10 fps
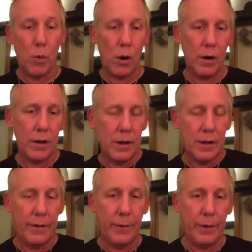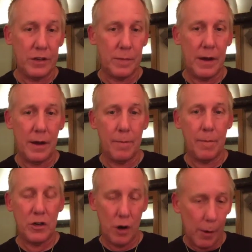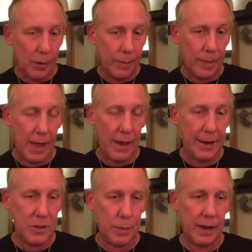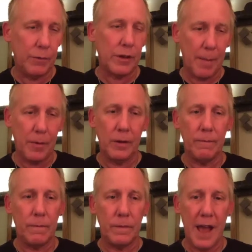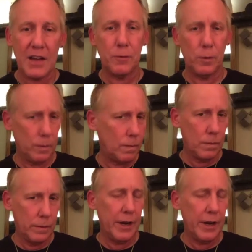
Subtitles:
Jeff Ward, who is my drummer, and he's played with a couple of Nashville,